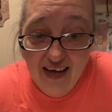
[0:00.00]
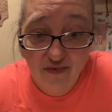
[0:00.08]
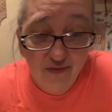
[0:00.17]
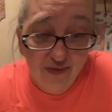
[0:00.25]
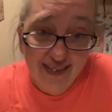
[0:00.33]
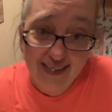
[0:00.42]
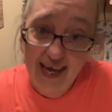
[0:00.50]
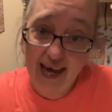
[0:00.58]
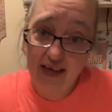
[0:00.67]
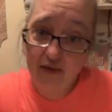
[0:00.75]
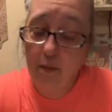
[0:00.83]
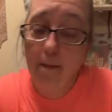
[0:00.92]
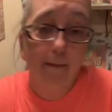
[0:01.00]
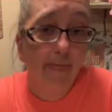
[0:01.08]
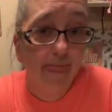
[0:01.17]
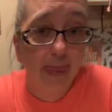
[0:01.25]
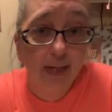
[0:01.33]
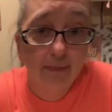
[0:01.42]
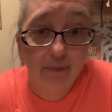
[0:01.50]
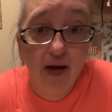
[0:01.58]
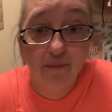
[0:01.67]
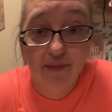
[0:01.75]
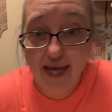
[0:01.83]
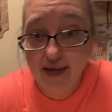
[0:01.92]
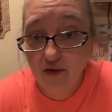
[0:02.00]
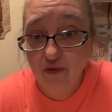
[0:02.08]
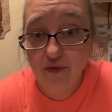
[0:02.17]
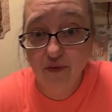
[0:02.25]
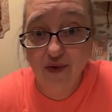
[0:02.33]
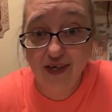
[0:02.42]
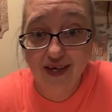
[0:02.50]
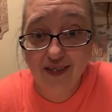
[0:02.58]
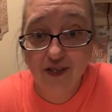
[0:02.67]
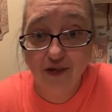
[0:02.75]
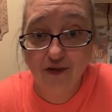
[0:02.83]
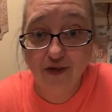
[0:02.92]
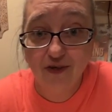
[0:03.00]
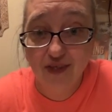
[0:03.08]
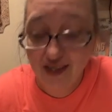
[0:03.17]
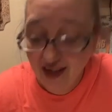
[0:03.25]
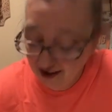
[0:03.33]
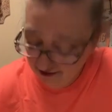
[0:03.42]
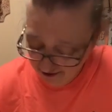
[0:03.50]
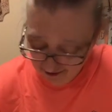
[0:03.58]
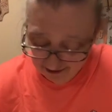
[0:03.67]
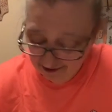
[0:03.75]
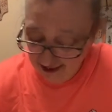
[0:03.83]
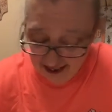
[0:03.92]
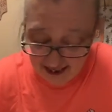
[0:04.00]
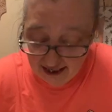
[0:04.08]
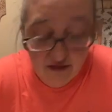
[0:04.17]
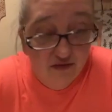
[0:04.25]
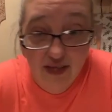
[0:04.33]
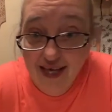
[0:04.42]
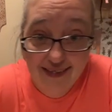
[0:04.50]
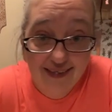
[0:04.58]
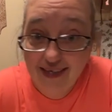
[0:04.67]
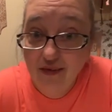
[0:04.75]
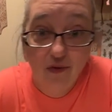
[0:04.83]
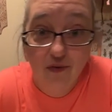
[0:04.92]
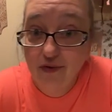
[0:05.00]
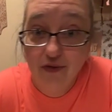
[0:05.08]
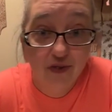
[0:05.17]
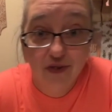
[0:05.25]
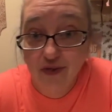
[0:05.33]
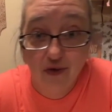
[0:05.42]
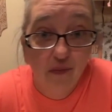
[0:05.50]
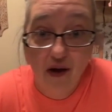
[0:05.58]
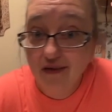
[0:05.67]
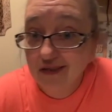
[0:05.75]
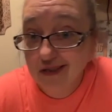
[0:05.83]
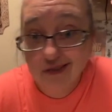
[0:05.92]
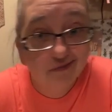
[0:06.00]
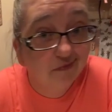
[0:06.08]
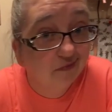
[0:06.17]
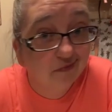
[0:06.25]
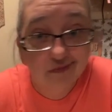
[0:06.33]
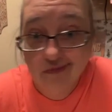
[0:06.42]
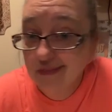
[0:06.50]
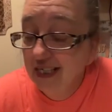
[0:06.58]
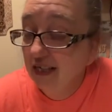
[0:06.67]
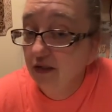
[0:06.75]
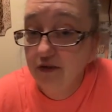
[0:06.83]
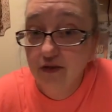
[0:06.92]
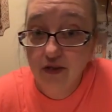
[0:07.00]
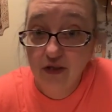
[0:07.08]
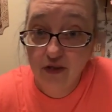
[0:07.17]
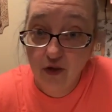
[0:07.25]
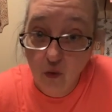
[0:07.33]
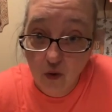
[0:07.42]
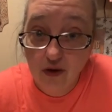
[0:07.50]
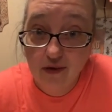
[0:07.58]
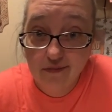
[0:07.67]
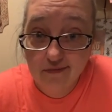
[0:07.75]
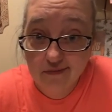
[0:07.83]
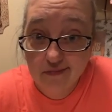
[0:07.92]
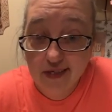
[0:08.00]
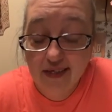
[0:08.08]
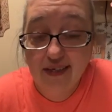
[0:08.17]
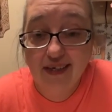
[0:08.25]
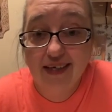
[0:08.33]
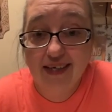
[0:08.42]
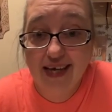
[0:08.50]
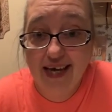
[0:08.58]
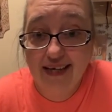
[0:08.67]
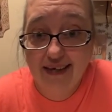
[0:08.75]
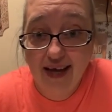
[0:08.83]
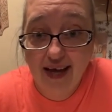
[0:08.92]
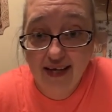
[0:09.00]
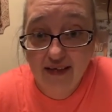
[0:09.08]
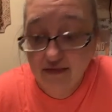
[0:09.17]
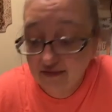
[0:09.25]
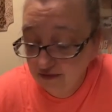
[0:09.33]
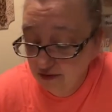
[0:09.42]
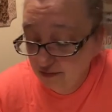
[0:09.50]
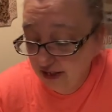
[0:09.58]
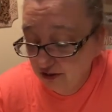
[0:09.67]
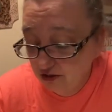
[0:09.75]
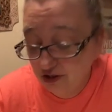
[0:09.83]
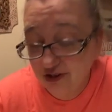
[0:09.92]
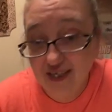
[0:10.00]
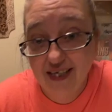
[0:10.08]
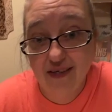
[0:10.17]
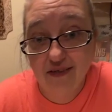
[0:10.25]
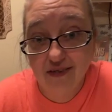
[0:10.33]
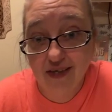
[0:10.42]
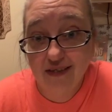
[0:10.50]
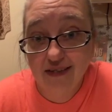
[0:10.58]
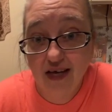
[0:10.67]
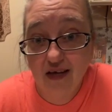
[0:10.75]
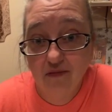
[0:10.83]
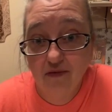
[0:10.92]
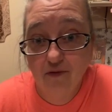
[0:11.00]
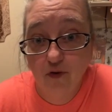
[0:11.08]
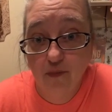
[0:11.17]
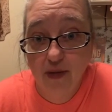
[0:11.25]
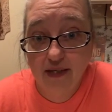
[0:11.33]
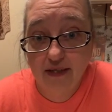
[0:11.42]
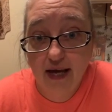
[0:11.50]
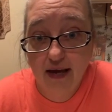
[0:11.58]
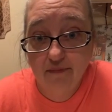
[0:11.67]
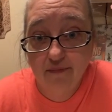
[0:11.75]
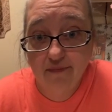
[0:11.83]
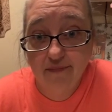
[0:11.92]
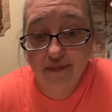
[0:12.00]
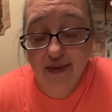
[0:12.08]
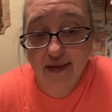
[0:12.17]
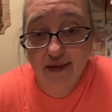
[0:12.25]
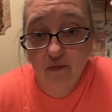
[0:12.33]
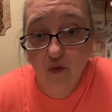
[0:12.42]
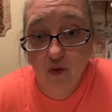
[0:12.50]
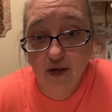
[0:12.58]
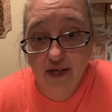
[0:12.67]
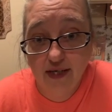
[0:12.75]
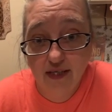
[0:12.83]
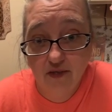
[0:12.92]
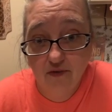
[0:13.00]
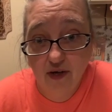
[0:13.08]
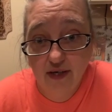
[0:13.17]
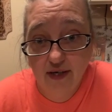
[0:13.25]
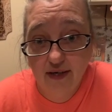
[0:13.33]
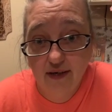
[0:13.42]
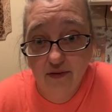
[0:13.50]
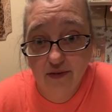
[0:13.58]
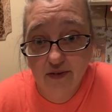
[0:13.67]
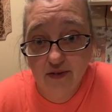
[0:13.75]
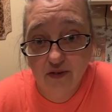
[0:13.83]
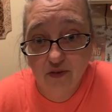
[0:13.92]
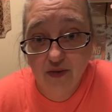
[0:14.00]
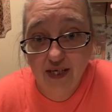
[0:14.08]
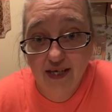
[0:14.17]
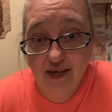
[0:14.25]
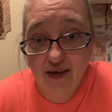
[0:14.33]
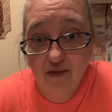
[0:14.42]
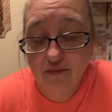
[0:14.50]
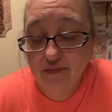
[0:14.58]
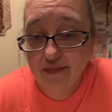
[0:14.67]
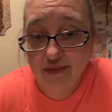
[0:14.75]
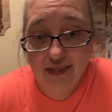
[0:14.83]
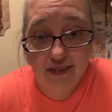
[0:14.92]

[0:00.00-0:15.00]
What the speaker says: I have one cat, my male, the one I showed you on the live. He won't use a litter box. He goes to the door. At night, we make sure he goes outside before bedtime. In the morning, he's ready to go as soon as we get up.